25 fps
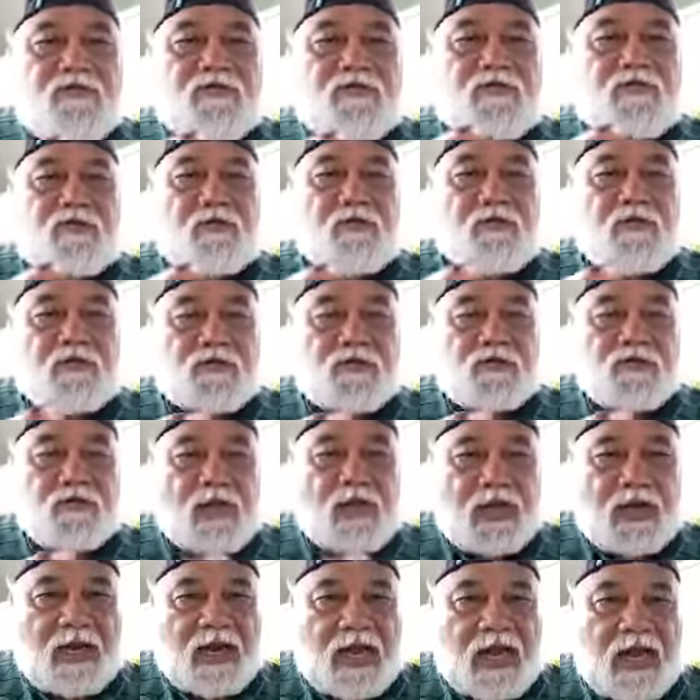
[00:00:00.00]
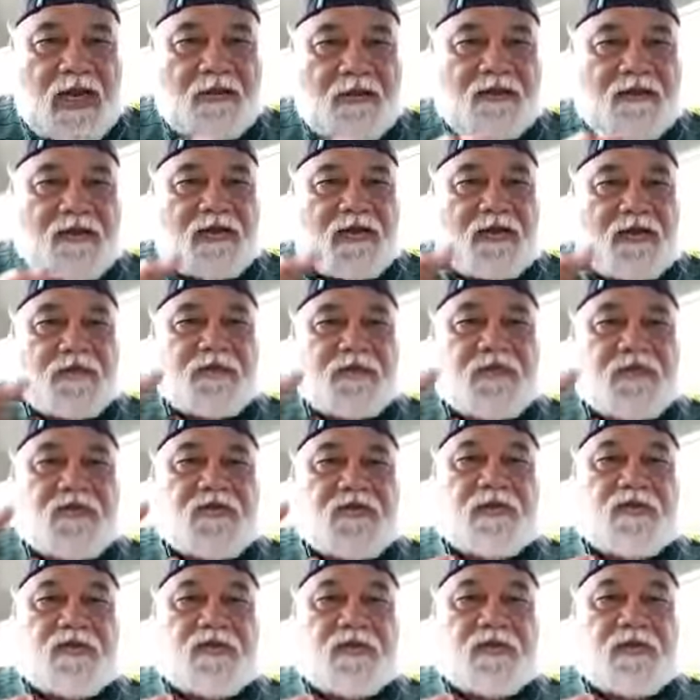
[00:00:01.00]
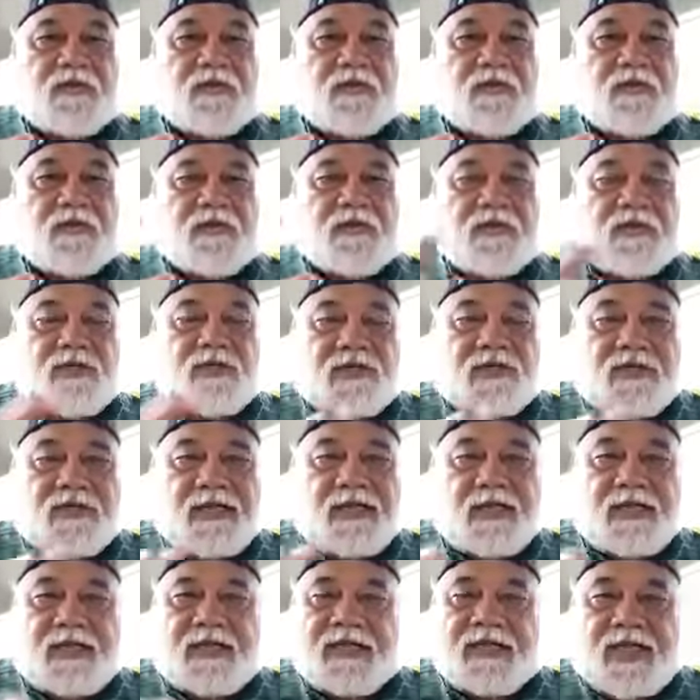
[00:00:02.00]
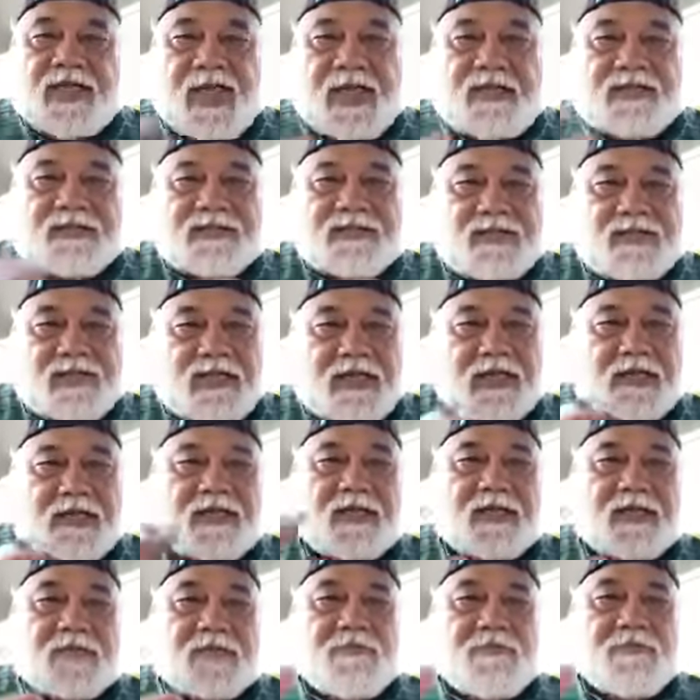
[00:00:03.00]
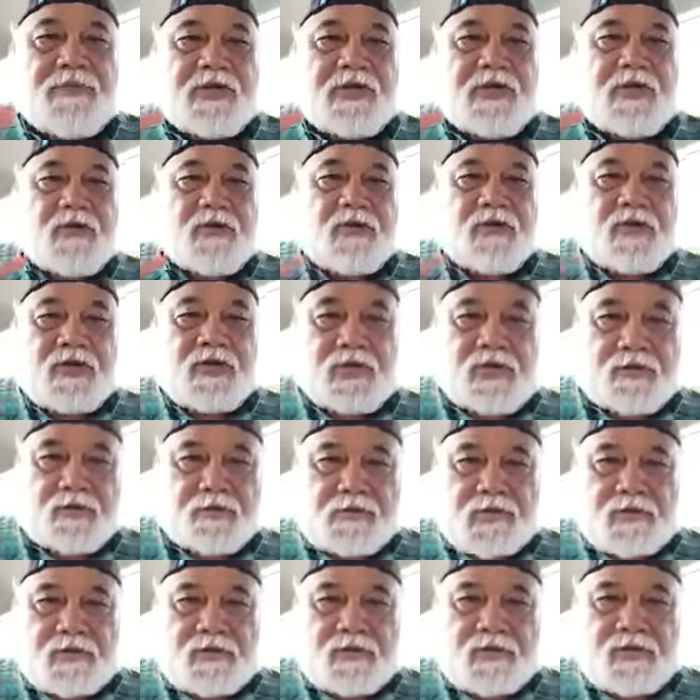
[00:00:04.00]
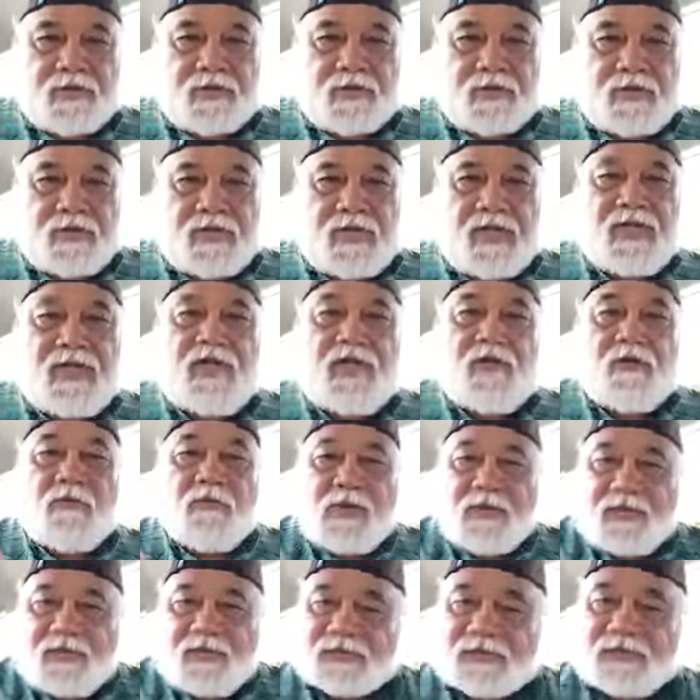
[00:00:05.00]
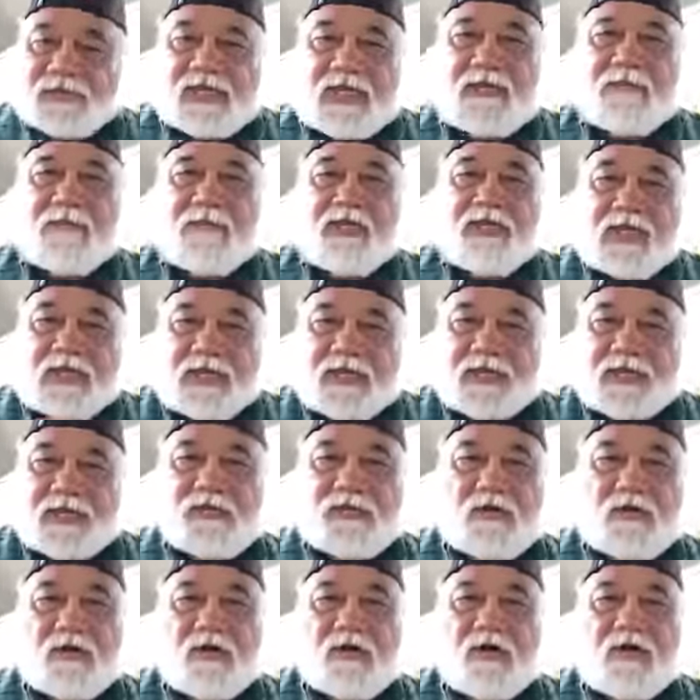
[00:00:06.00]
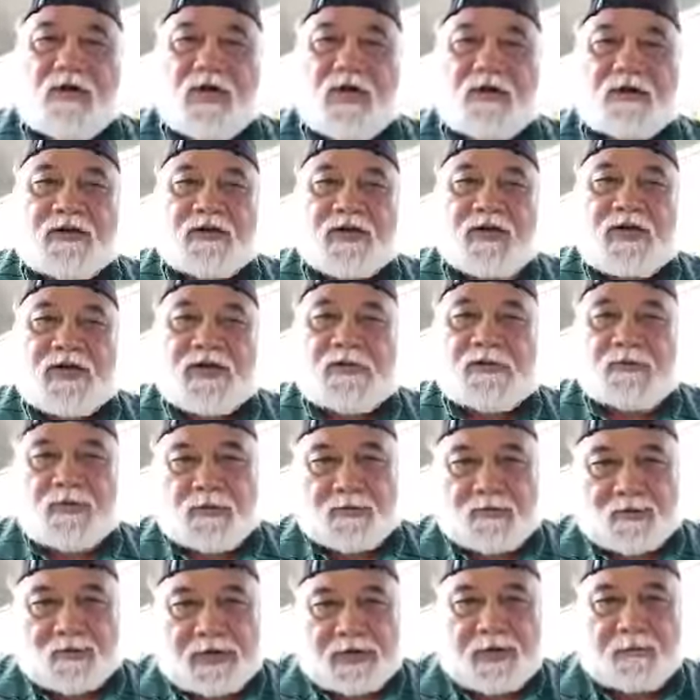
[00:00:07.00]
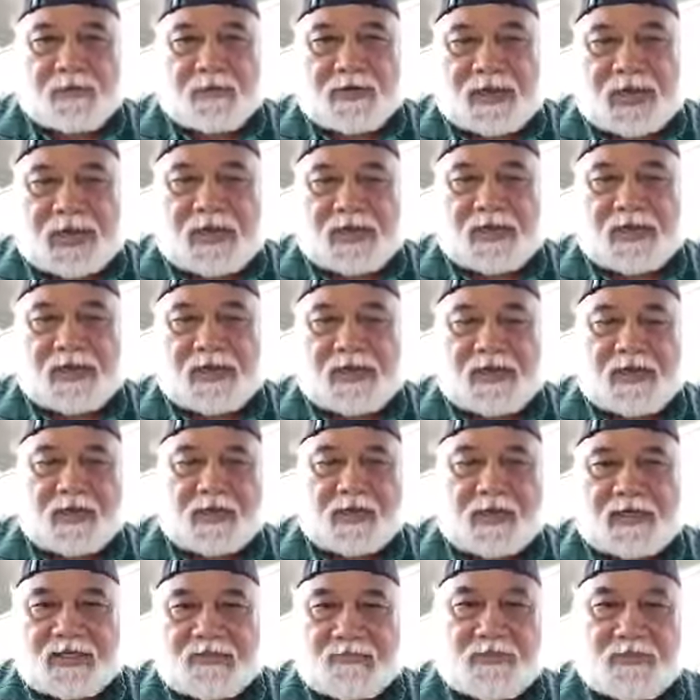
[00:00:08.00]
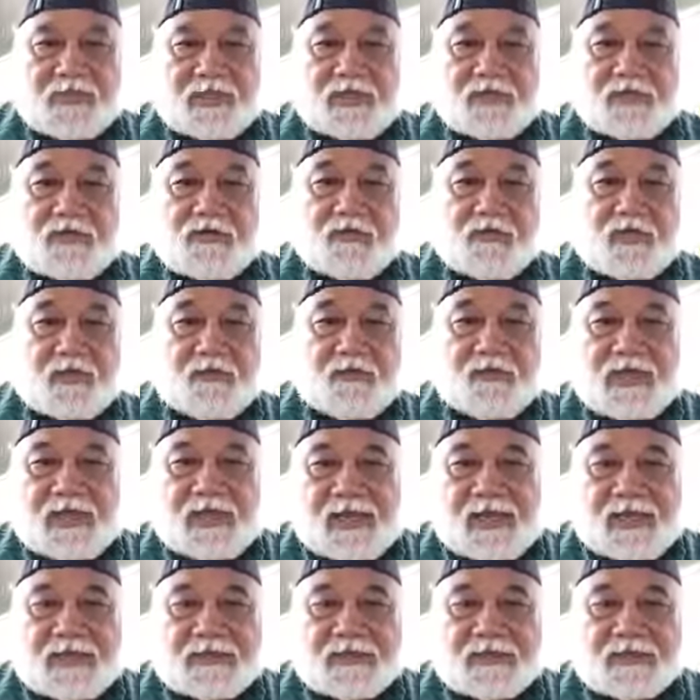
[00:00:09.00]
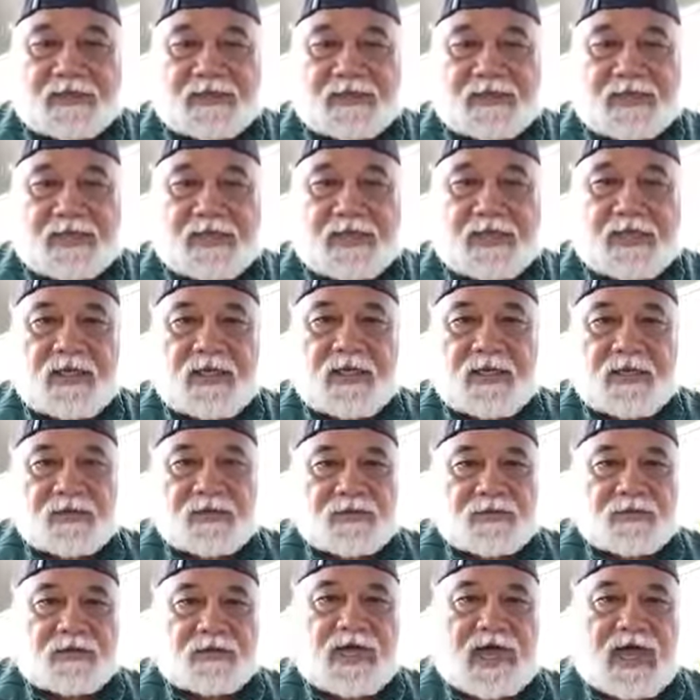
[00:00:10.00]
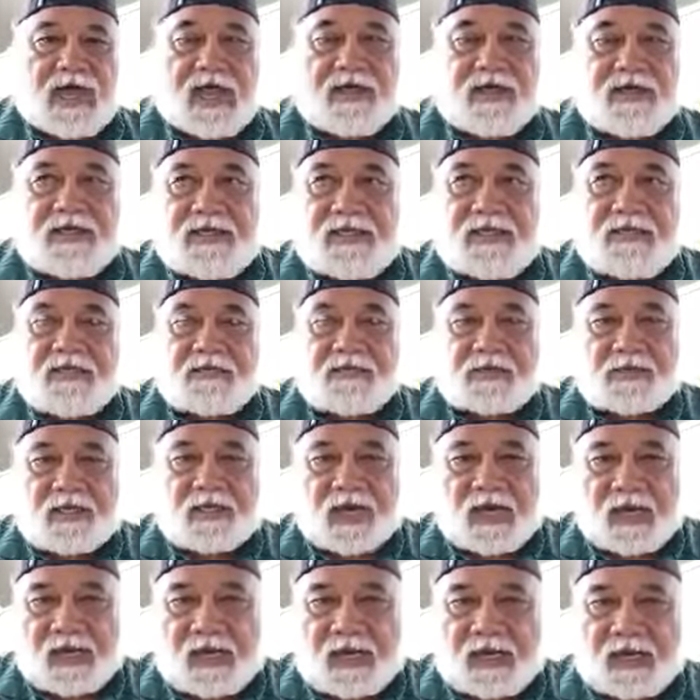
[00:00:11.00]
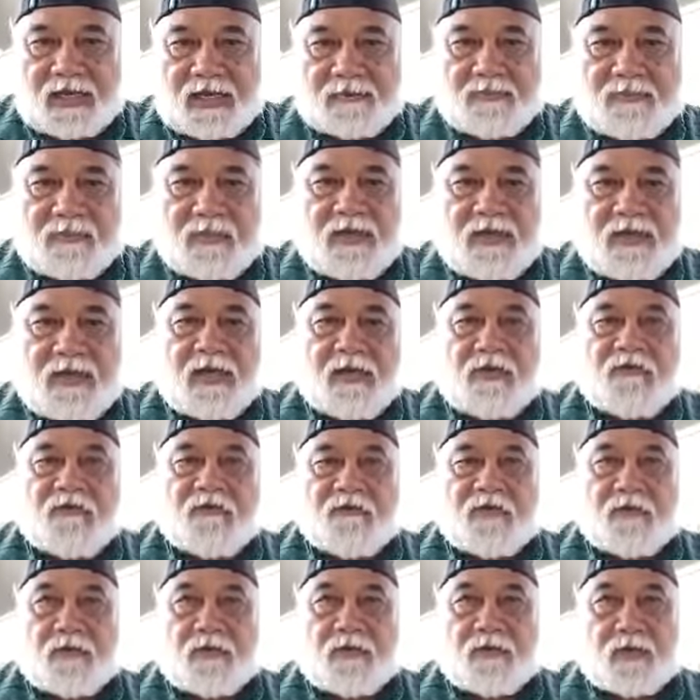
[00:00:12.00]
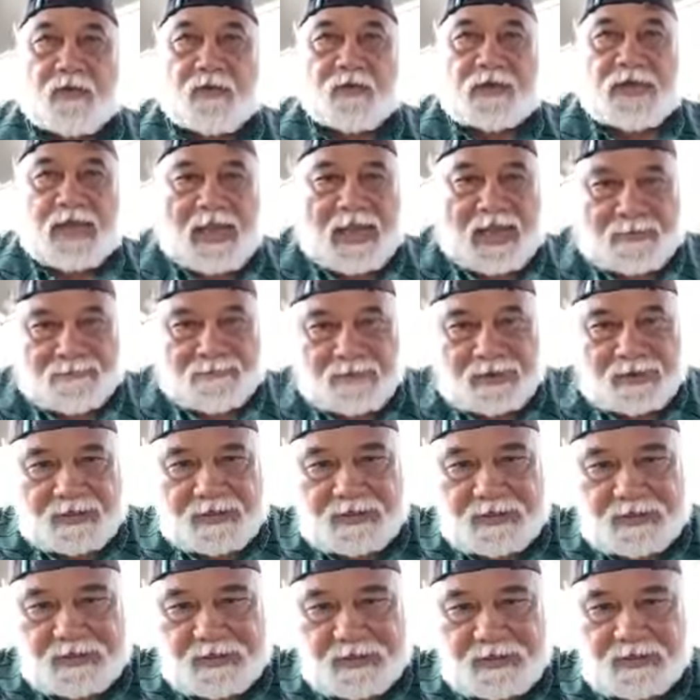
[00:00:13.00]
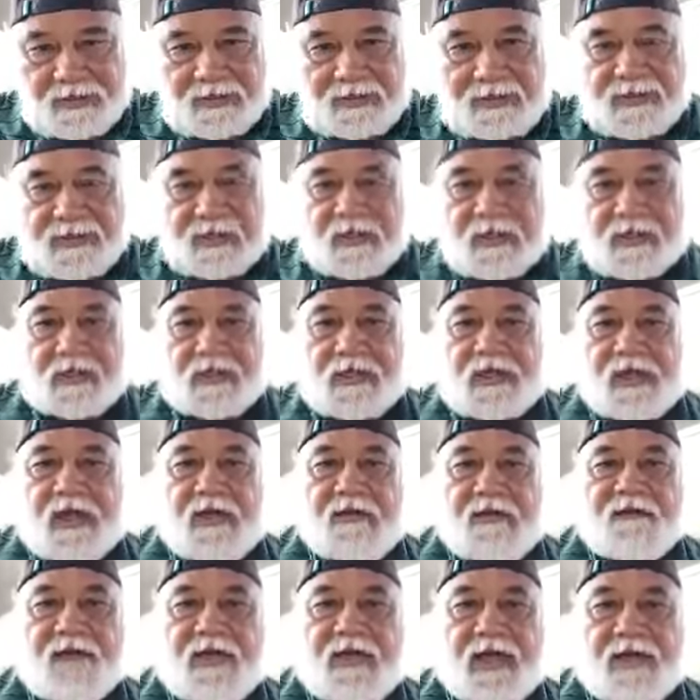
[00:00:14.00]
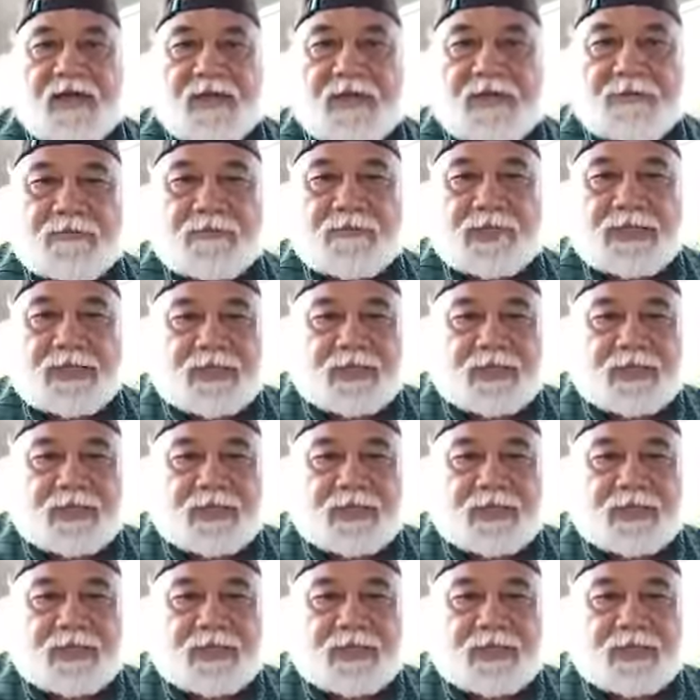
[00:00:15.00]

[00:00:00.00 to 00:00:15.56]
to allow them to get elastic and get bigger in bulk. Well, the same thing is going on when we apply LAB to the plants. So the ideal time for the application of LAB